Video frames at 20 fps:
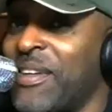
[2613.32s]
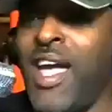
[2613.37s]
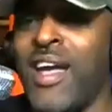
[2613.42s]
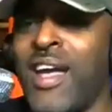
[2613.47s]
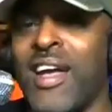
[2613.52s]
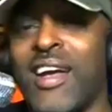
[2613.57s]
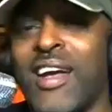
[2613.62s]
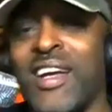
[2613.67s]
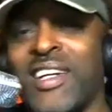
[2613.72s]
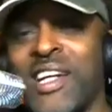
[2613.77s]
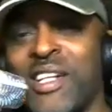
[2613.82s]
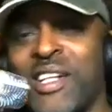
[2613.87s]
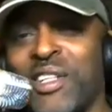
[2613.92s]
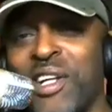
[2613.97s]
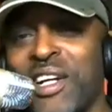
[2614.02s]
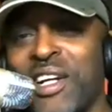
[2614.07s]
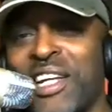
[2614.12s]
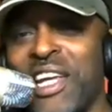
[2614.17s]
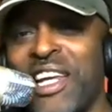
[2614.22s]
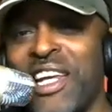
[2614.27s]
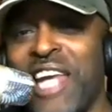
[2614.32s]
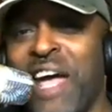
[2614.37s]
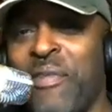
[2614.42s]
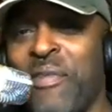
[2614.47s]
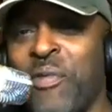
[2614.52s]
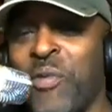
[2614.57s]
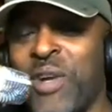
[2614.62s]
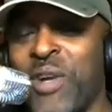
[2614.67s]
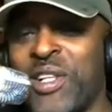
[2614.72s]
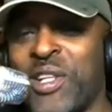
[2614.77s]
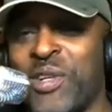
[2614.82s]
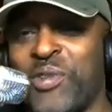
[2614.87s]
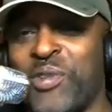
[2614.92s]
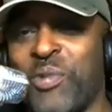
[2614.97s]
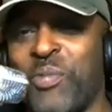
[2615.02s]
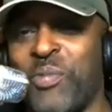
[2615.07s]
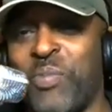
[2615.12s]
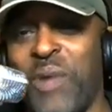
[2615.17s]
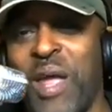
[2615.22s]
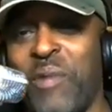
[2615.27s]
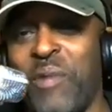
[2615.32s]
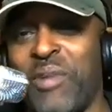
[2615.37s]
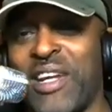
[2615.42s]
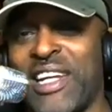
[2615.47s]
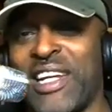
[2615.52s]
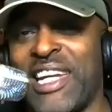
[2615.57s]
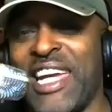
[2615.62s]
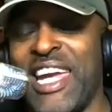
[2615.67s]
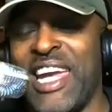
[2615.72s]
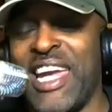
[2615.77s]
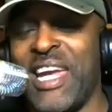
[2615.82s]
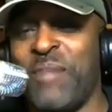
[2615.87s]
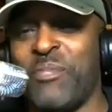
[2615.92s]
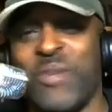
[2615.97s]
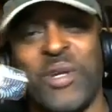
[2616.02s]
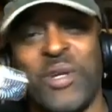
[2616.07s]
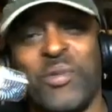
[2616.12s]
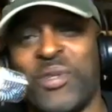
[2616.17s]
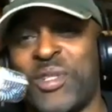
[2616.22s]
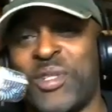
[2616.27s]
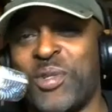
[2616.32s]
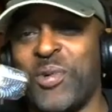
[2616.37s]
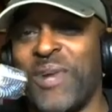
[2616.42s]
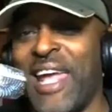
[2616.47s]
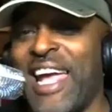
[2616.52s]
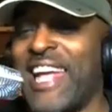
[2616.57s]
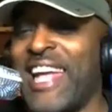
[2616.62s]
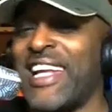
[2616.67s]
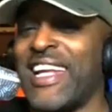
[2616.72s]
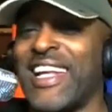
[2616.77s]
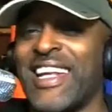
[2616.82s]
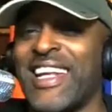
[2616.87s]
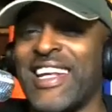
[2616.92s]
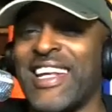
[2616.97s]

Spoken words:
Yeah, because look, he left and went to play with the King, but it was too late.